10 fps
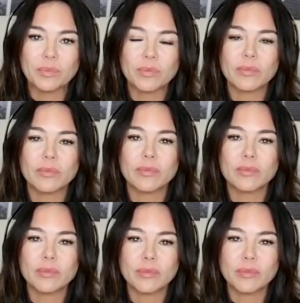
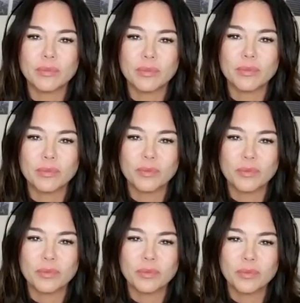
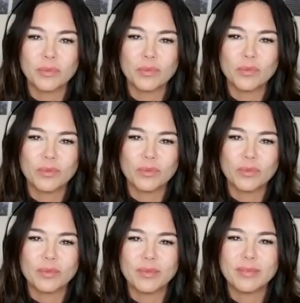
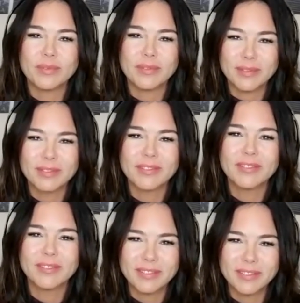
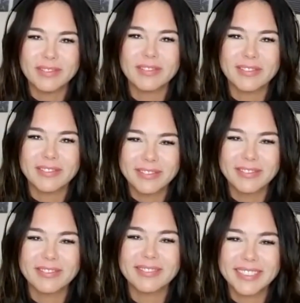
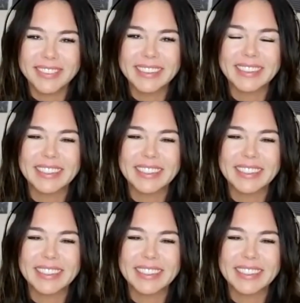(silent)